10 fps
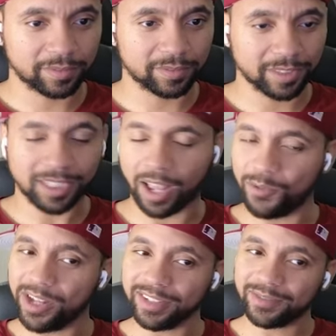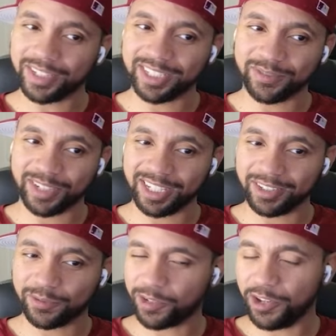You're like, what? What are
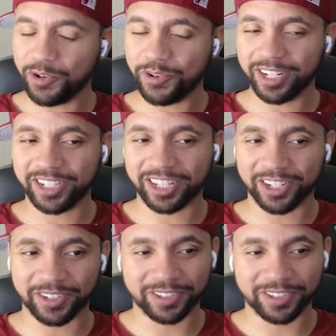you doing here still?